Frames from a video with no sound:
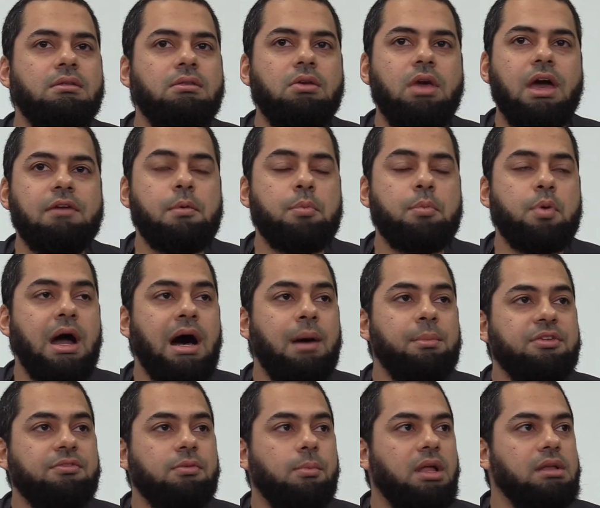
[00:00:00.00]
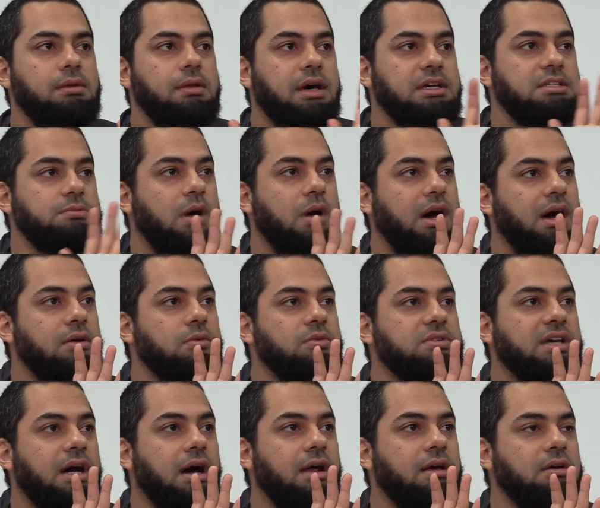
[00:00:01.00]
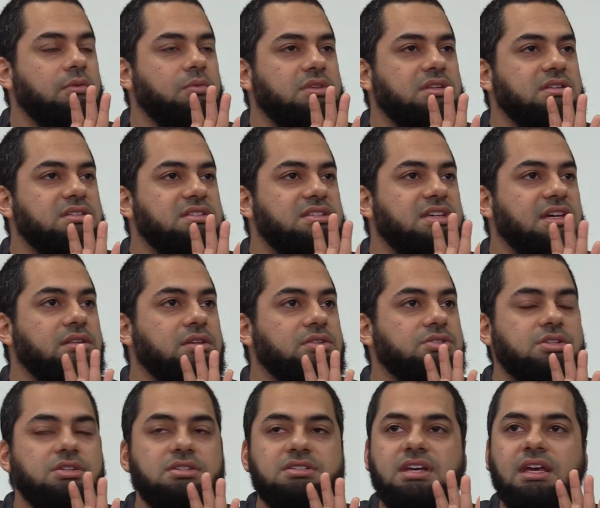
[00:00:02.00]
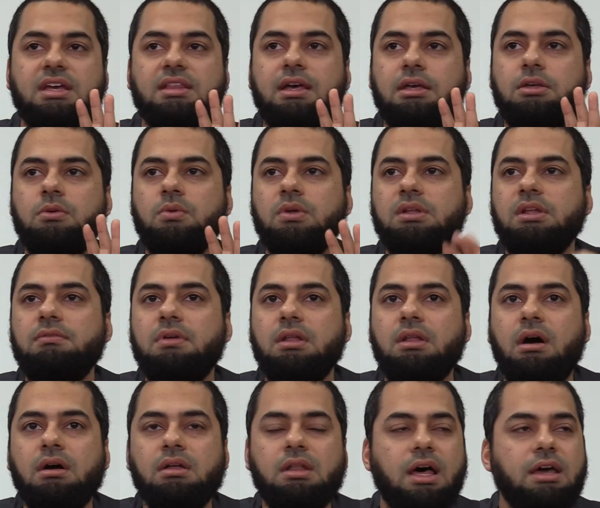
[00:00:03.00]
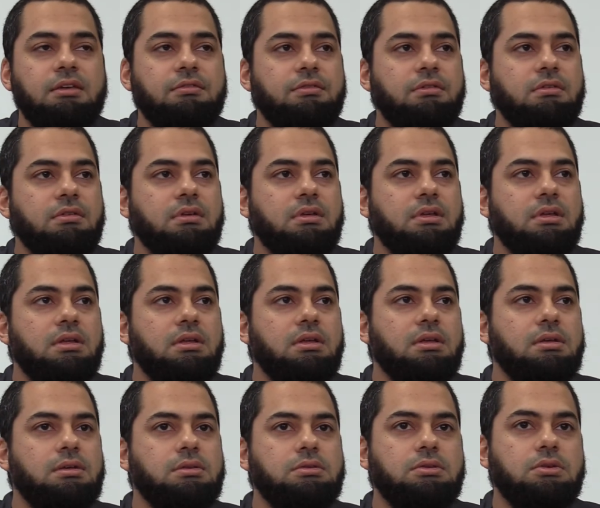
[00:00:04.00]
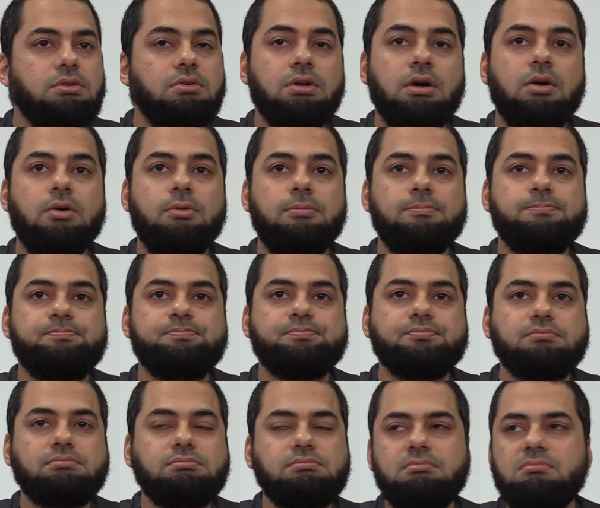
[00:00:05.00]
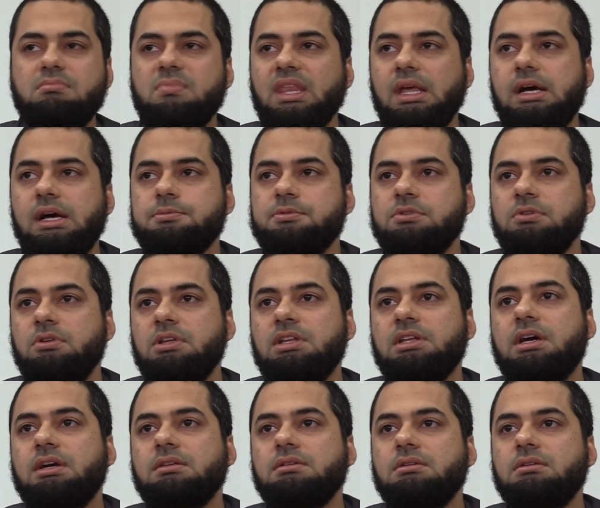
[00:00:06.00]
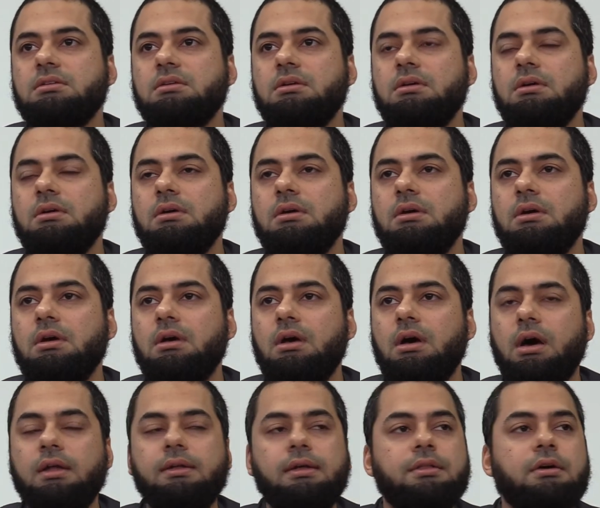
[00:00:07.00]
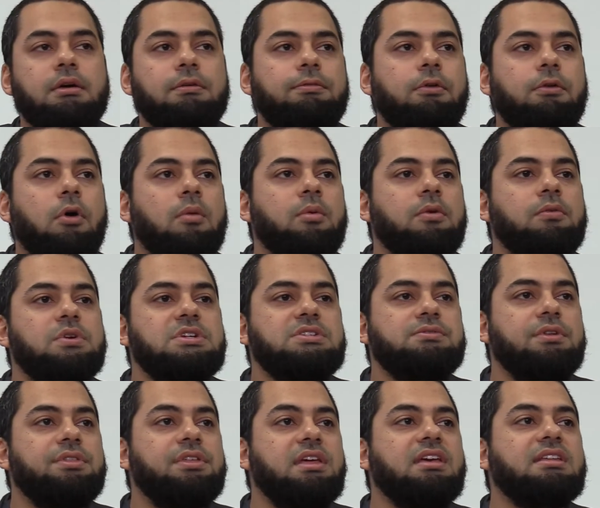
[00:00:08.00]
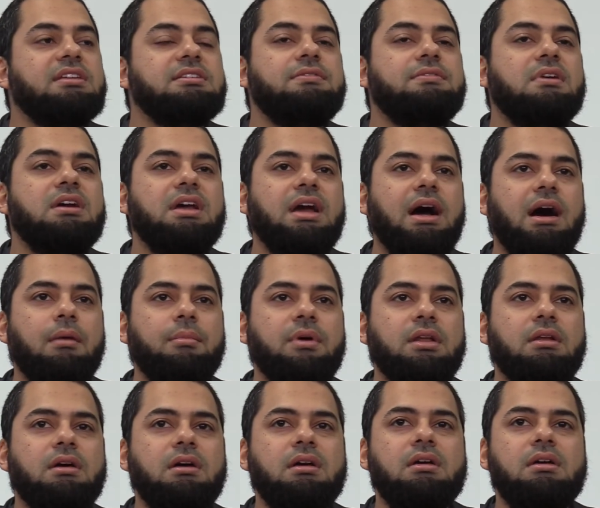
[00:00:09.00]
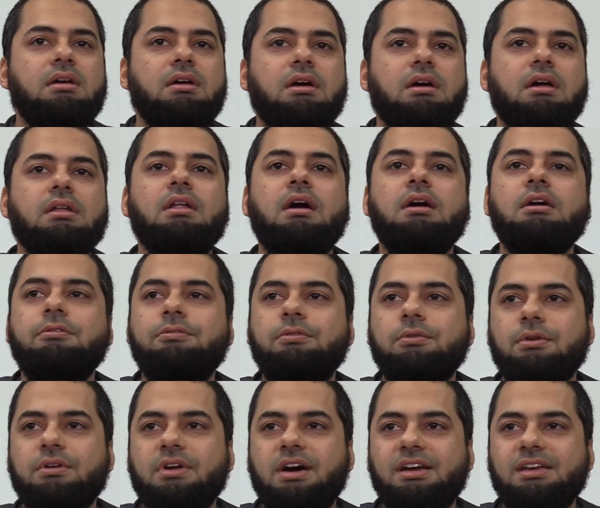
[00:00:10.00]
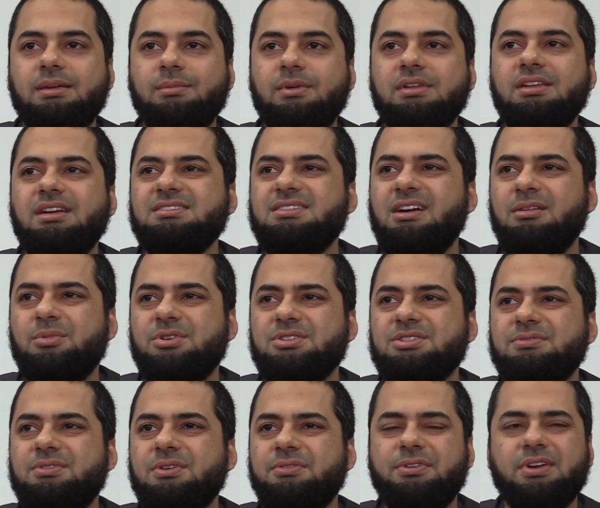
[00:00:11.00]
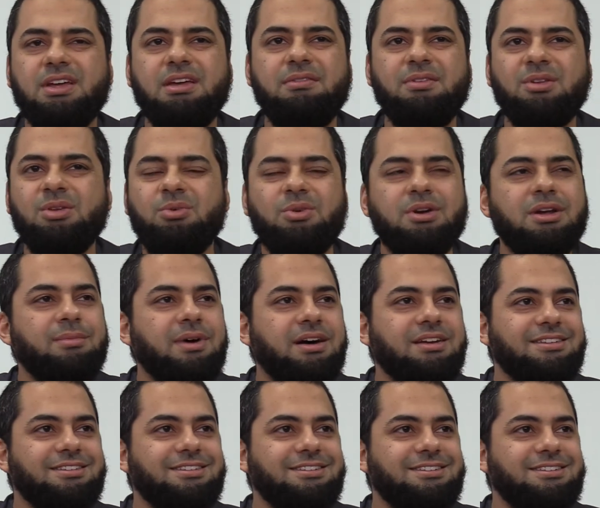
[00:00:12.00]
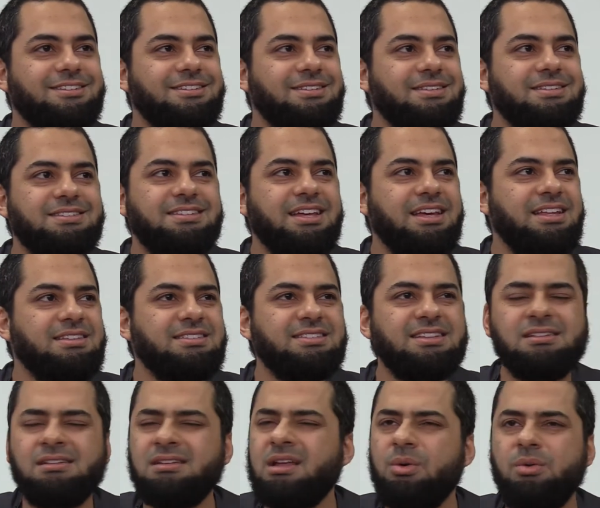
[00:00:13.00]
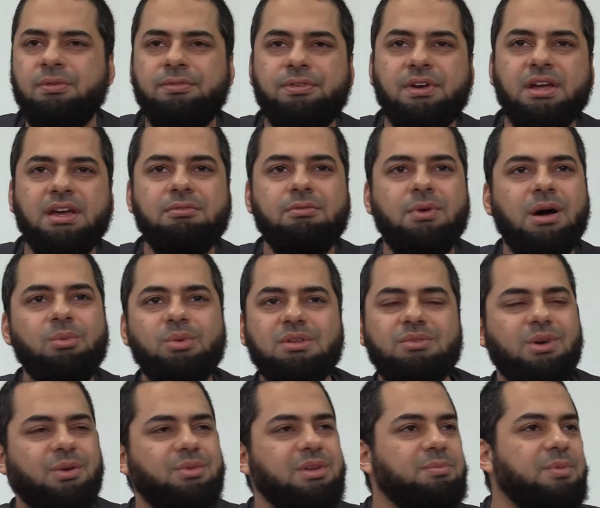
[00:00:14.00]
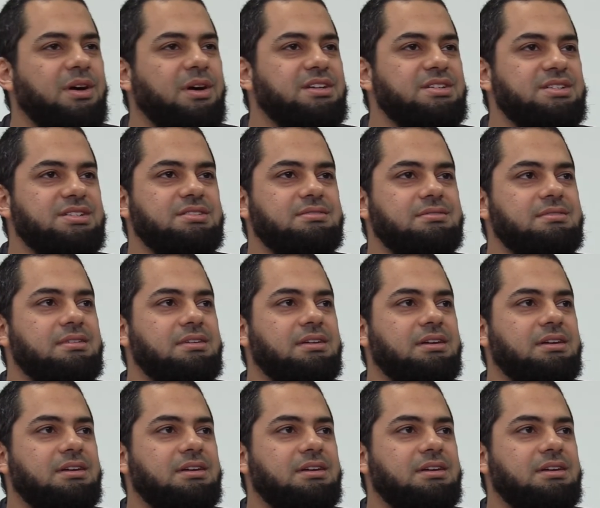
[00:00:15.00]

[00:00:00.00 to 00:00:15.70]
Do you have a promise from Allah subhanahu wa ta'ala with His signature saying that you will live a long life? Do you know? Absolutely not. Another form of wishful thinking is very common. Allah Ghafur Rahim. Allah is all merciful, forgiving. Don't worry about it. Sin, Allah will forgive. Why would He punish you?